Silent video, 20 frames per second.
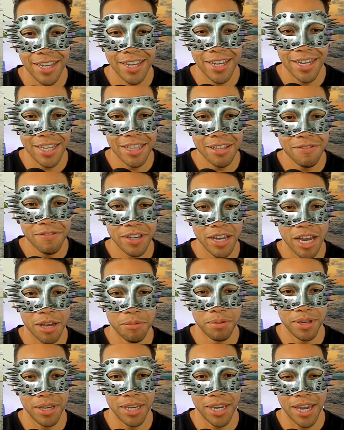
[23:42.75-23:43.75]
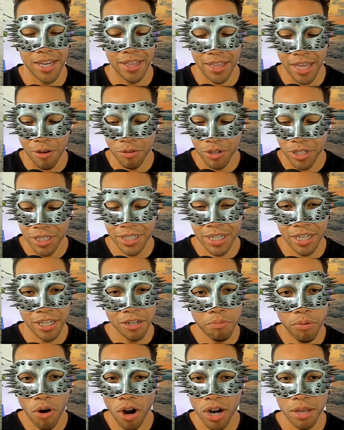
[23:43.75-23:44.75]
In the VIP, and they would just get
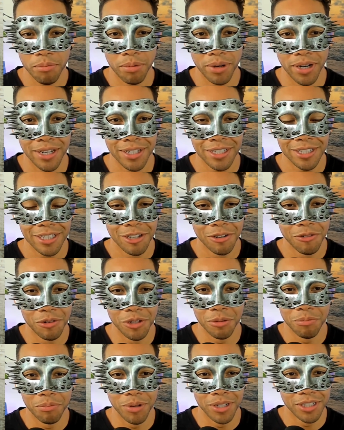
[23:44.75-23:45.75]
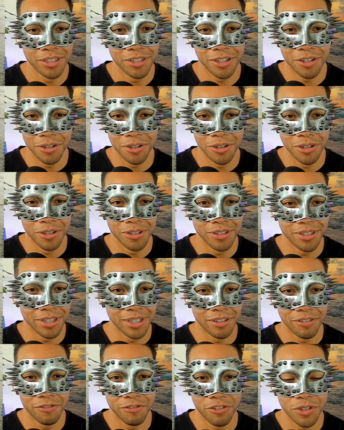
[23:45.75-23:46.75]
a party bus with a bunch of girls
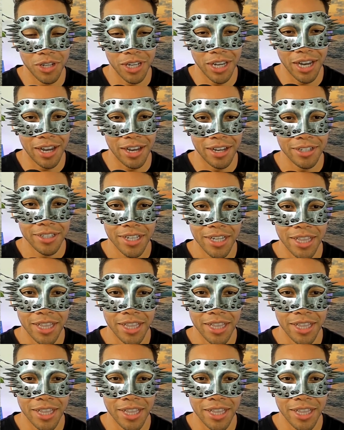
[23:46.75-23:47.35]
and a few guys,